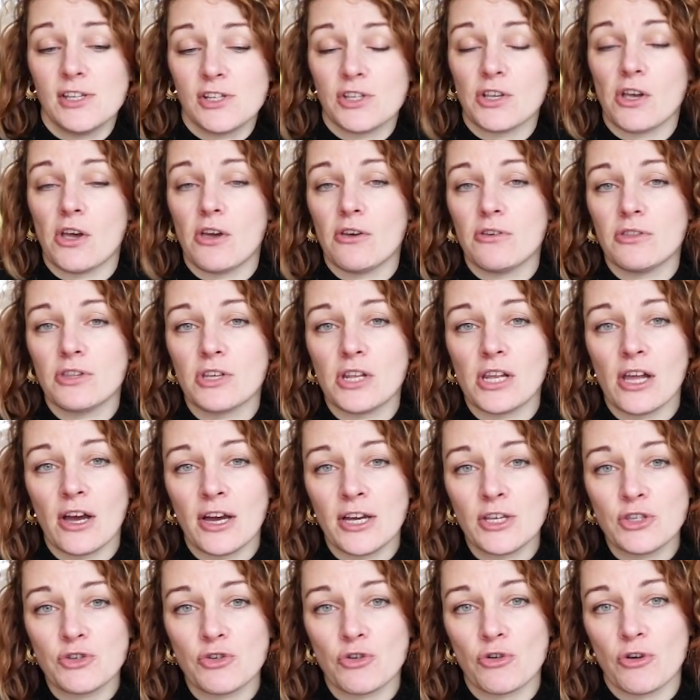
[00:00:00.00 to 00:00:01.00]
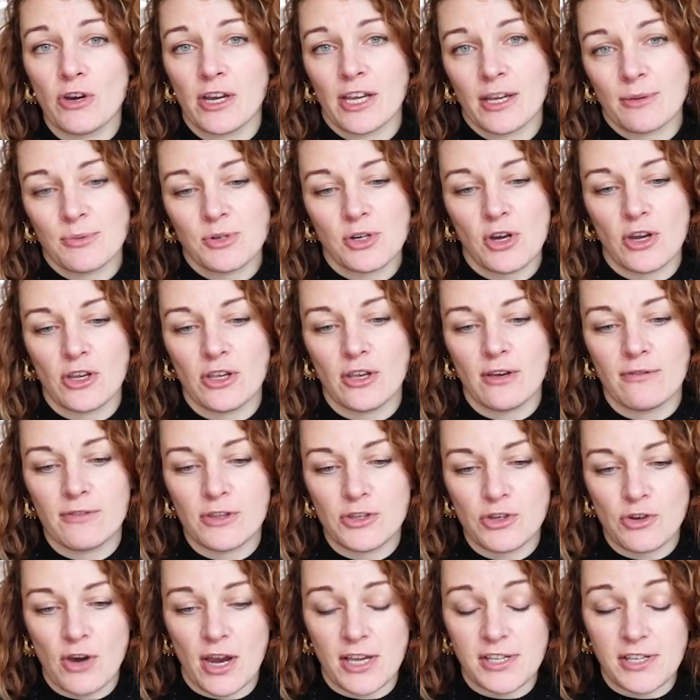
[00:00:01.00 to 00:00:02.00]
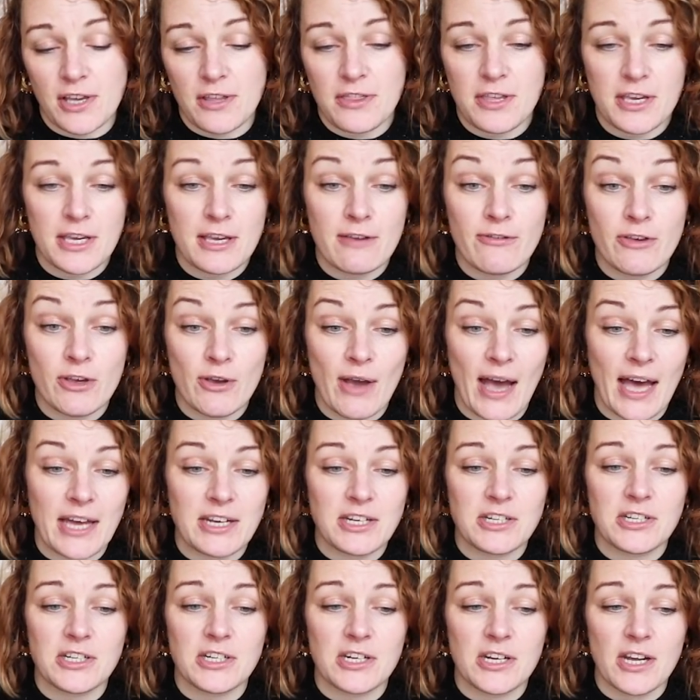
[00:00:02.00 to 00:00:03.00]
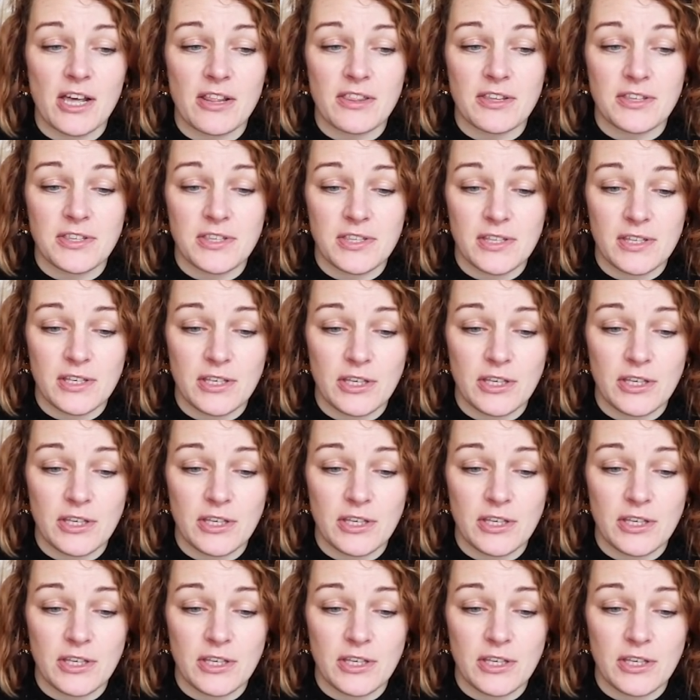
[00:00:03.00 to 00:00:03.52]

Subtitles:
so the line drawing I'm showing you of the dress, I think if you added another,